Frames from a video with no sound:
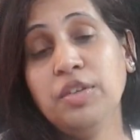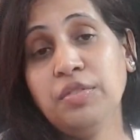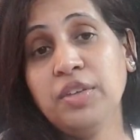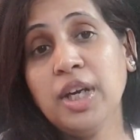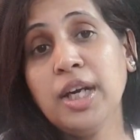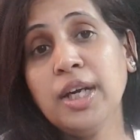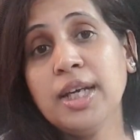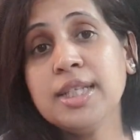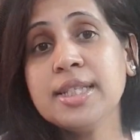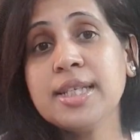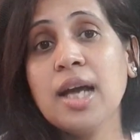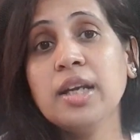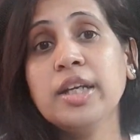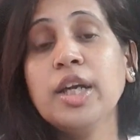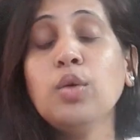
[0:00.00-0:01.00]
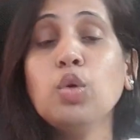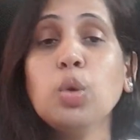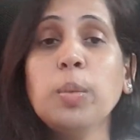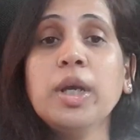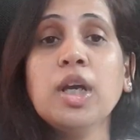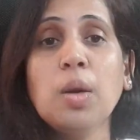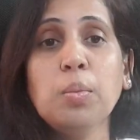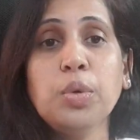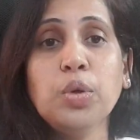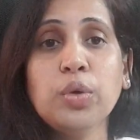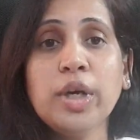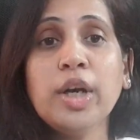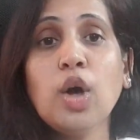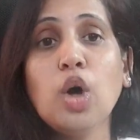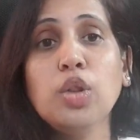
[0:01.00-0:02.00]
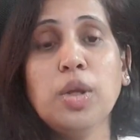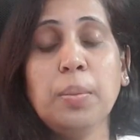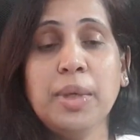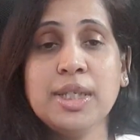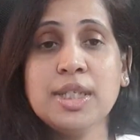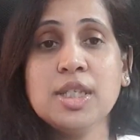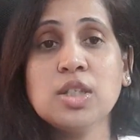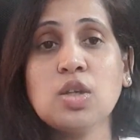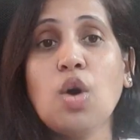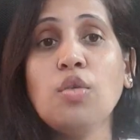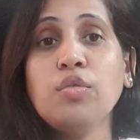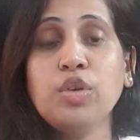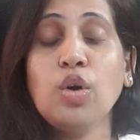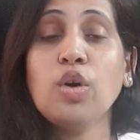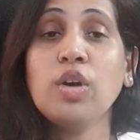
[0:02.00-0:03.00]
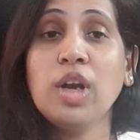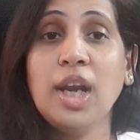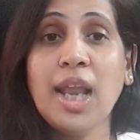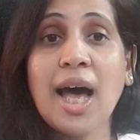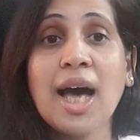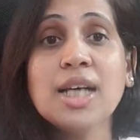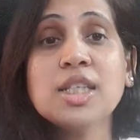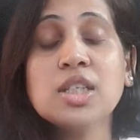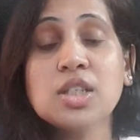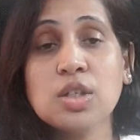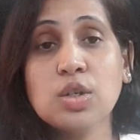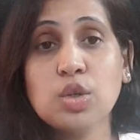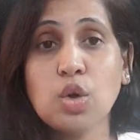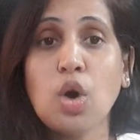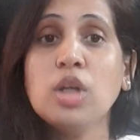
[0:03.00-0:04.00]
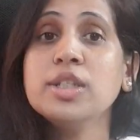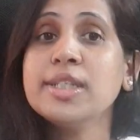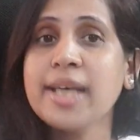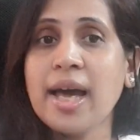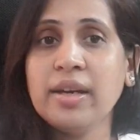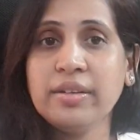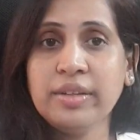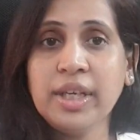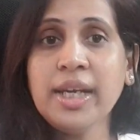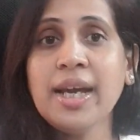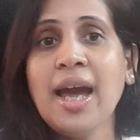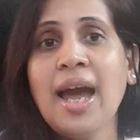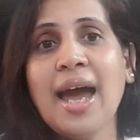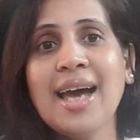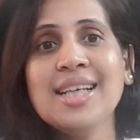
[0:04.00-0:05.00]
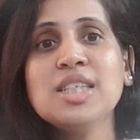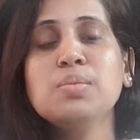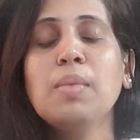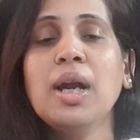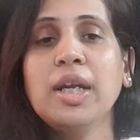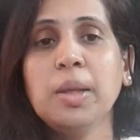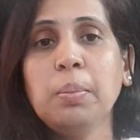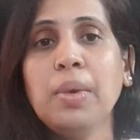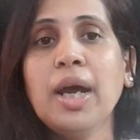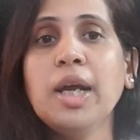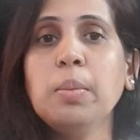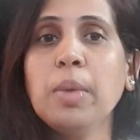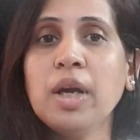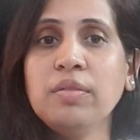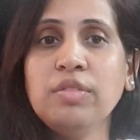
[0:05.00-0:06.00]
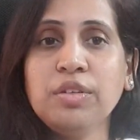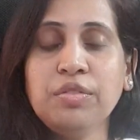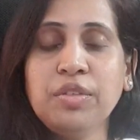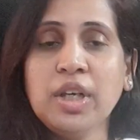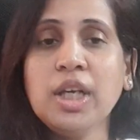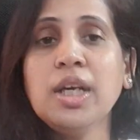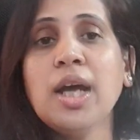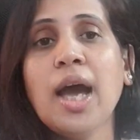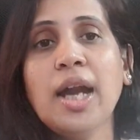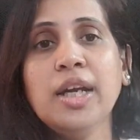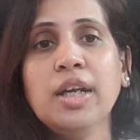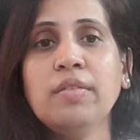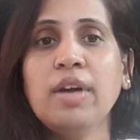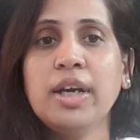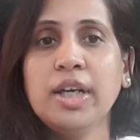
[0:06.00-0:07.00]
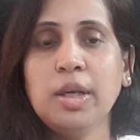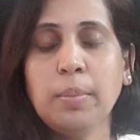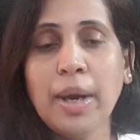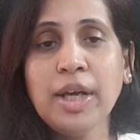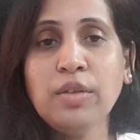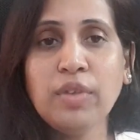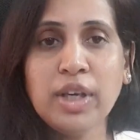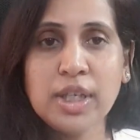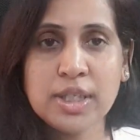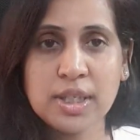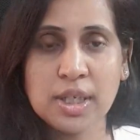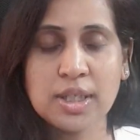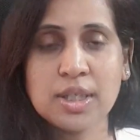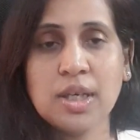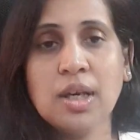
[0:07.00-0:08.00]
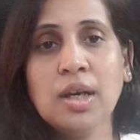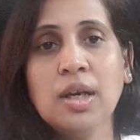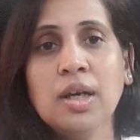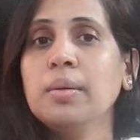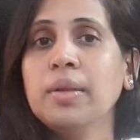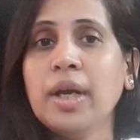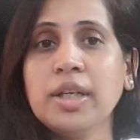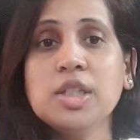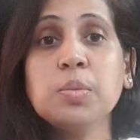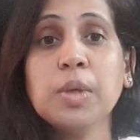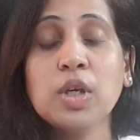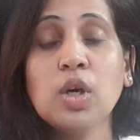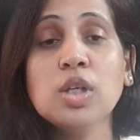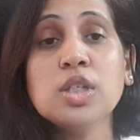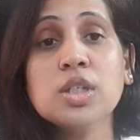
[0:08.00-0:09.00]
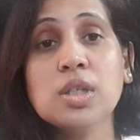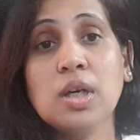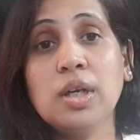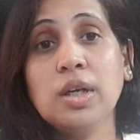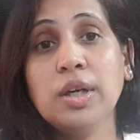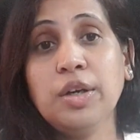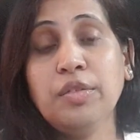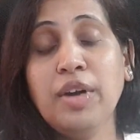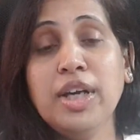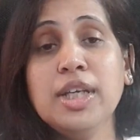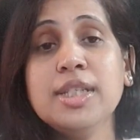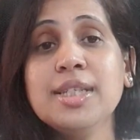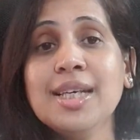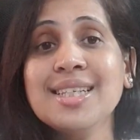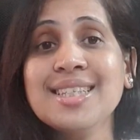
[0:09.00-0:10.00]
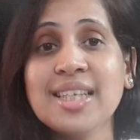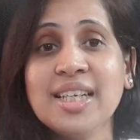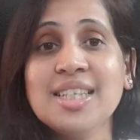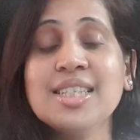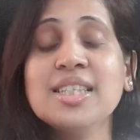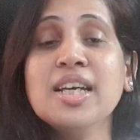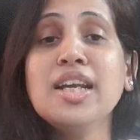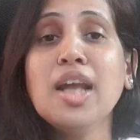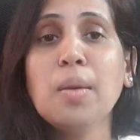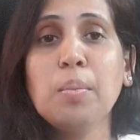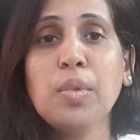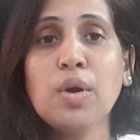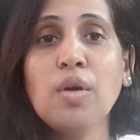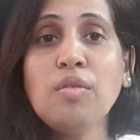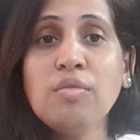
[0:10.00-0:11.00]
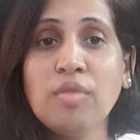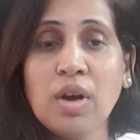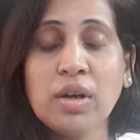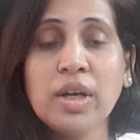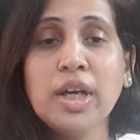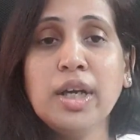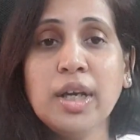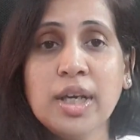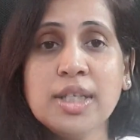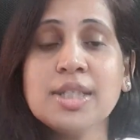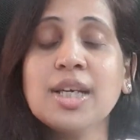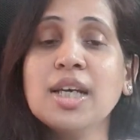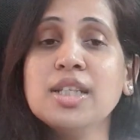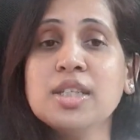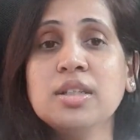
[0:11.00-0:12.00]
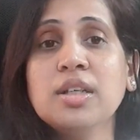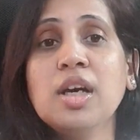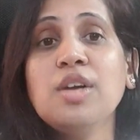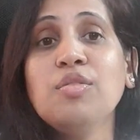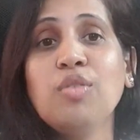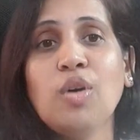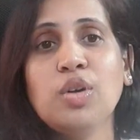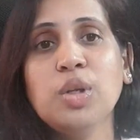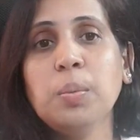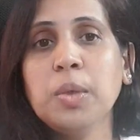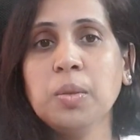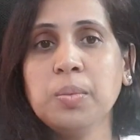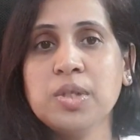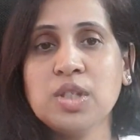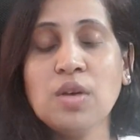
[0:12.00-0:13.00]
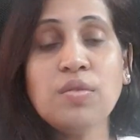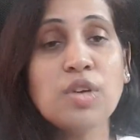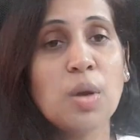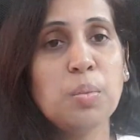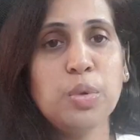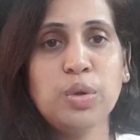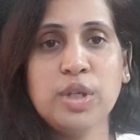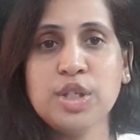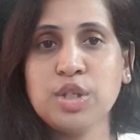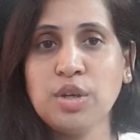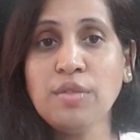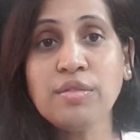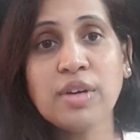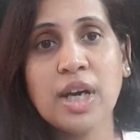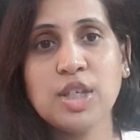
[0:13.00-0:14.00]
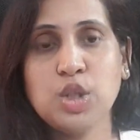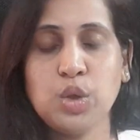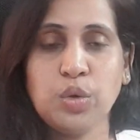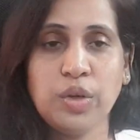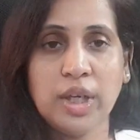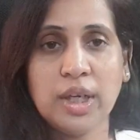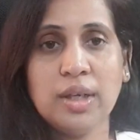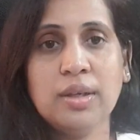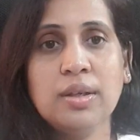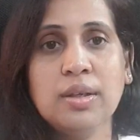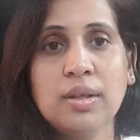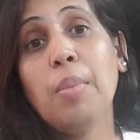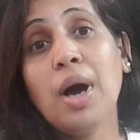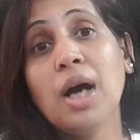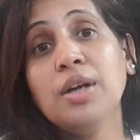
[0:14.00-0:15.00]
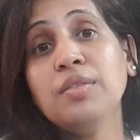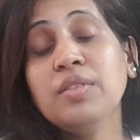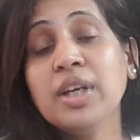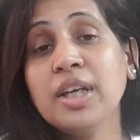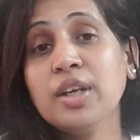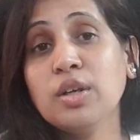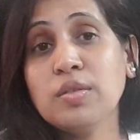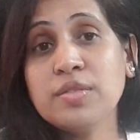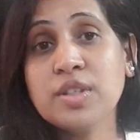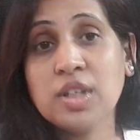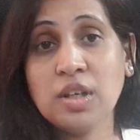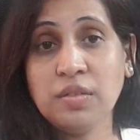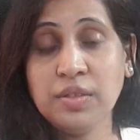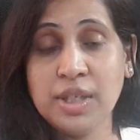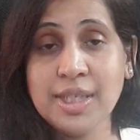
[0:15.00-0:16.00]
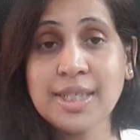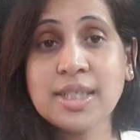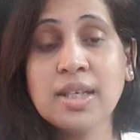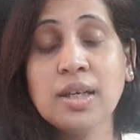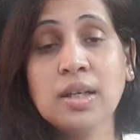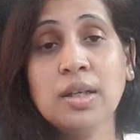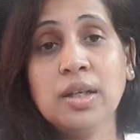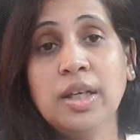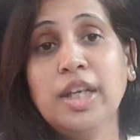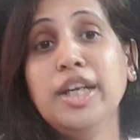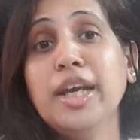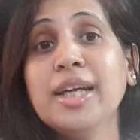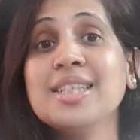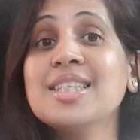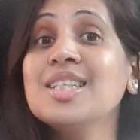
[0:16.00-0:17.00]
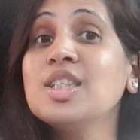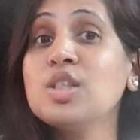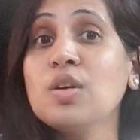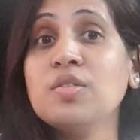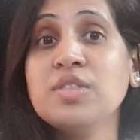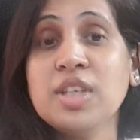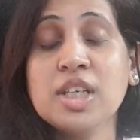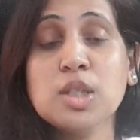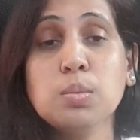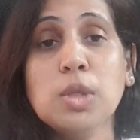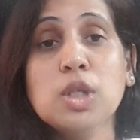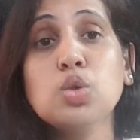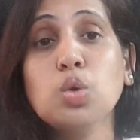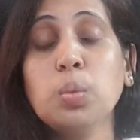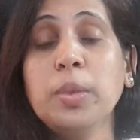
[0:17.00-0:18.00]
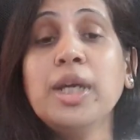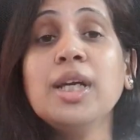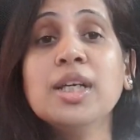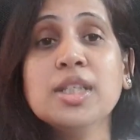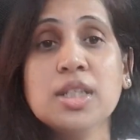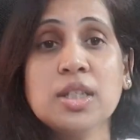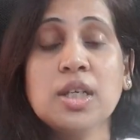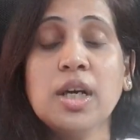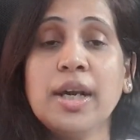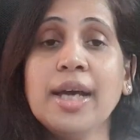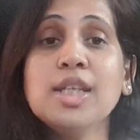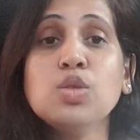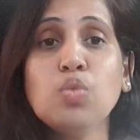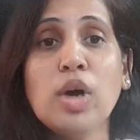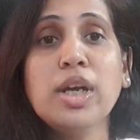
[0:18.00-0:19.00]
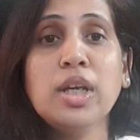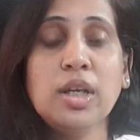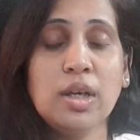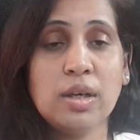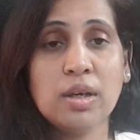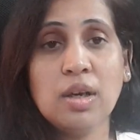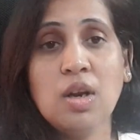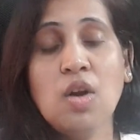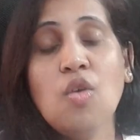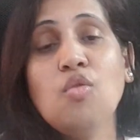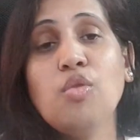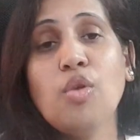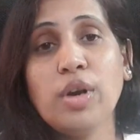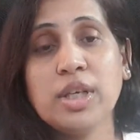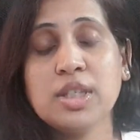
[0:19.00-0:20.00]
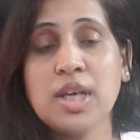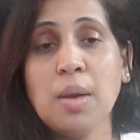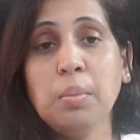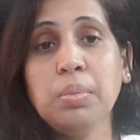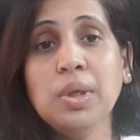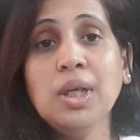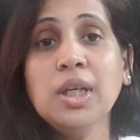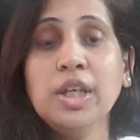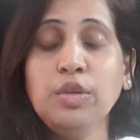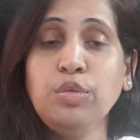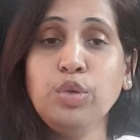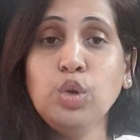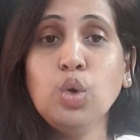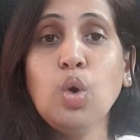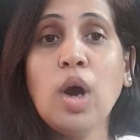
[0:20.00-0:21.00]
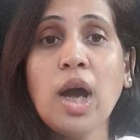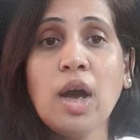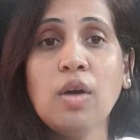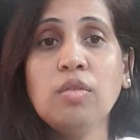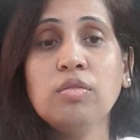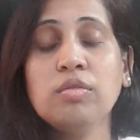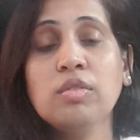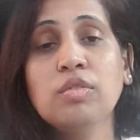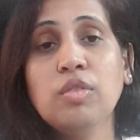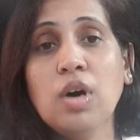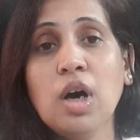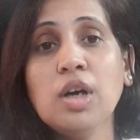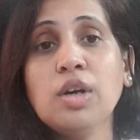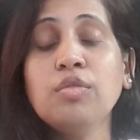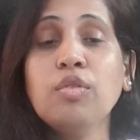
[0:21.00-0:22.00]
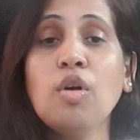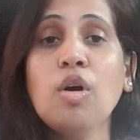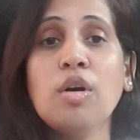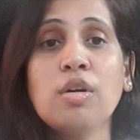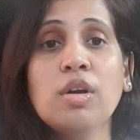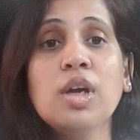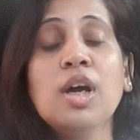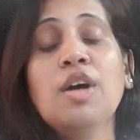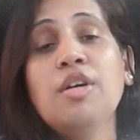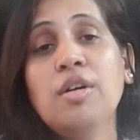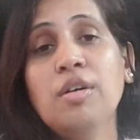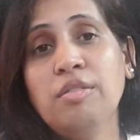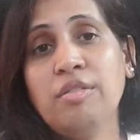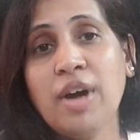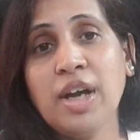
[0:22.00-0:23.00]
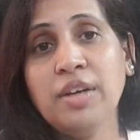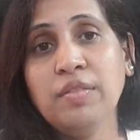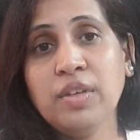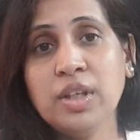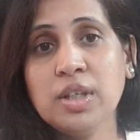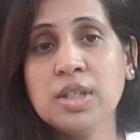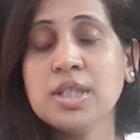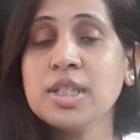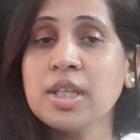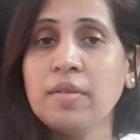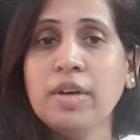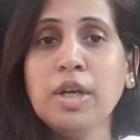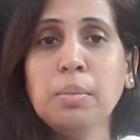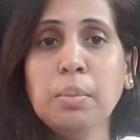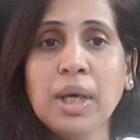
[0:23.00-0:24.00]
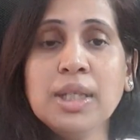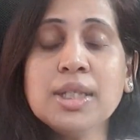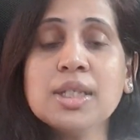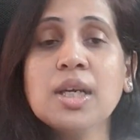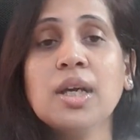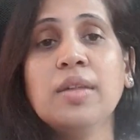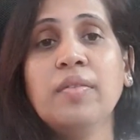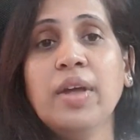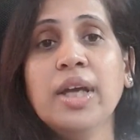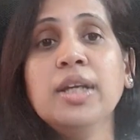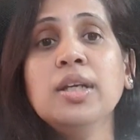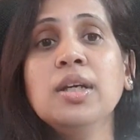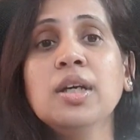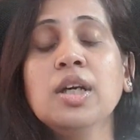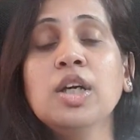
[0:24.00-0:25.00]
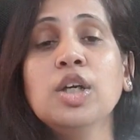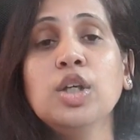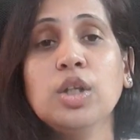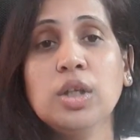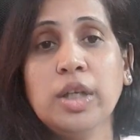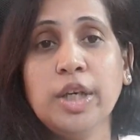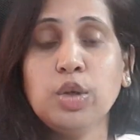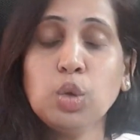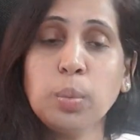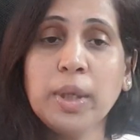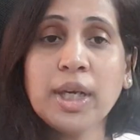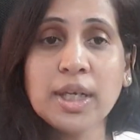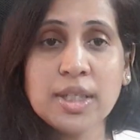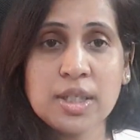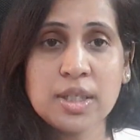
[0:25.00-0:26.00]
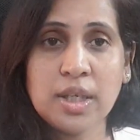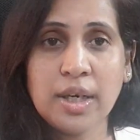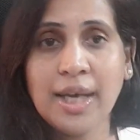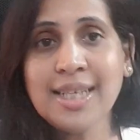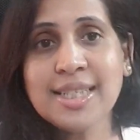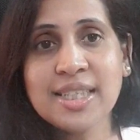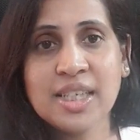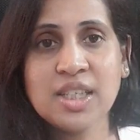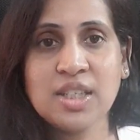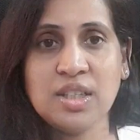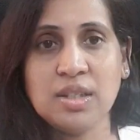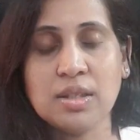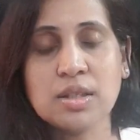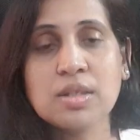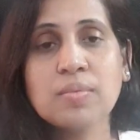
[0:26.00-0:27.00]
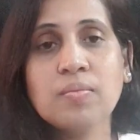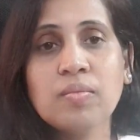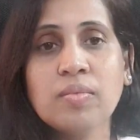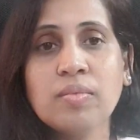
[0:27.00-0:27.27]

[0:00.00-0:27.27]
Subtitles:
15 days salary would be computed on the basis of your last drawn salary as multiplied by 15 and divided by 26. That is because 26 is the number of working days considered for the purpose of computation of gratuity. Part of the year of service in excess of 6 months would be considered as 1 year. For example, if you have worked for 5 years, 7 months, then it would be considered as 6 years.